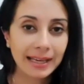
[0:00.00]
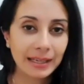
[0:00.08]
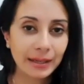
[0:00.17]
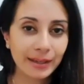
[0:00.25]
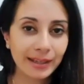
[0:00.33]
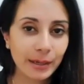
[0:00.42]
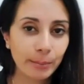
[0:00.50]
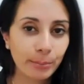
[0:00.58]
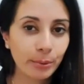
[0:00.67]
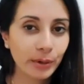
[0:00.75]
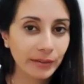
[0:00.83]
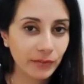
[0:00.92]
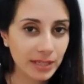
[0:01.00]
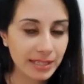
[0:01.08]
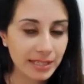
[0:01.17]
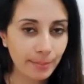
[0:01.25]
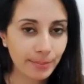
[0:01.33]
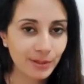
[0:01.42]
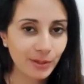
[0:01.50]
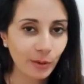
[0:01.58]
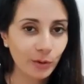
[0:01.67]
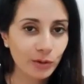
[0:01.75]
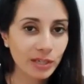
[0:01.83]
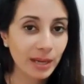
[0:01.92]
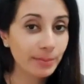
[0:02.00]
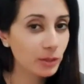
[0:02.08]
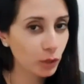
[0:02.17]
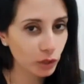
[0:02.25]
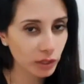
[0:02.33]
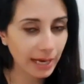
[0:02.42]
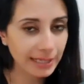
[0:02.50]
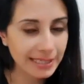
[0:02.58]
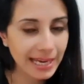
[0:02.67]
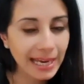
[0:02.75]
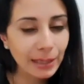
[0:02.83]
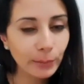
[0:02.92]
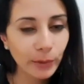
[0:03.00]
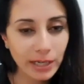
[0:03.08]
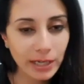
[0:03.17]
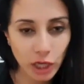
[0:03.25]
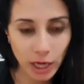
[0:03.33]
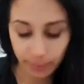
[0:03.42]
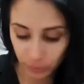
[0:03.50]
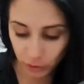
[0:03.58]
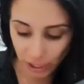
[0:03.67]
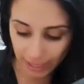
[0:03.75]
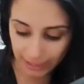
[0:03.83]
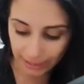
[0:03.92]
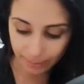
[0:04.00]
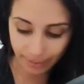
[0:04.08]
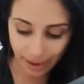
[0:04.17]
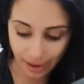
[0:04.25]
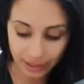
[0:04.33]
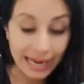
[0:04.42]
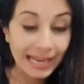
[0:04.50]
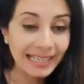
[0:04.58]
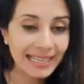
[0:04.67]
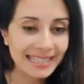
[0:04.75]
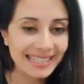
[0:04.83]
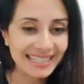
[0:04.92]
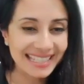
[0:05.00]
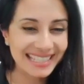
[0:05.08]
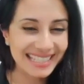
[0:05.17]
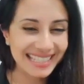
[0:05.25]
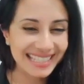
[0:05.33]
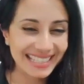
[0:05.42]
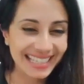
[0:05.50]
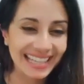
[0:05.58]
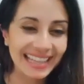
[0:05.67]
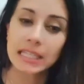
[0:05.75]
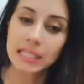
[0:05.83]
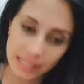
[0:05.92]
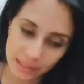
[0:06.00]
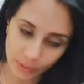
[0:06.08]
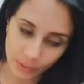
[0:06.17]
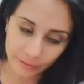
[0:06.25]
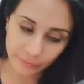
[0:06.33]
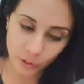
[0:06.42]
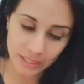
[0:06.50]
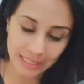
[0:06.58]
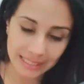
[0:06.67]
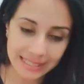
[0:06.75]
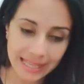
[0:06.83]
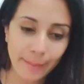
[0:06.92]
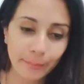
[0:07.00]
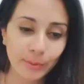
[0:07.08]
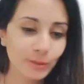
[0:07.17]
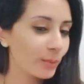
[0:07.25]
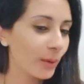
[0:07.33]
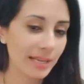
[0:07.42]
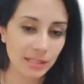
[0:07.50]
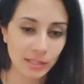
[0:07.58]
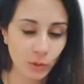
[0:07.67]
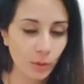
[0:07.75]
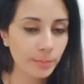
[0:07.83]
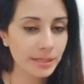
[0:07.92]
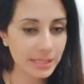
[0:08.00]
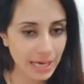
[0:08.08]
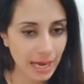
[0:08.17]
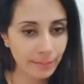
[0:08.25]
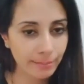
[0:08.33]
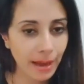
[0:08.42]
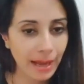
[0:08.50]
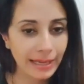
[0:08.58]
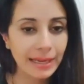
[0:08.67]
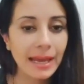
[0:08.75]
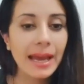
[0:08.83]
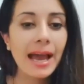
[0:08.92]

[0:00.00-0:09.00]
in a previous episode 19, where I'm chatting about consistency, this is one of those examples where I start my